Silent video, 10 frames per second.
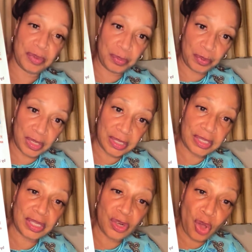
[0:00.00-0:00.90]
preached
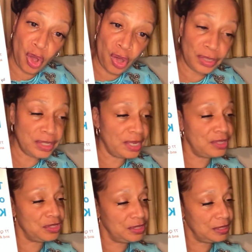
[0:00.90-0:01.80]
in all
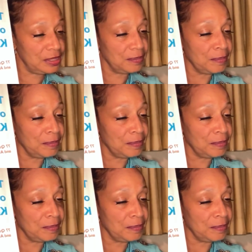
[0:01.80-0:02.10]
nations,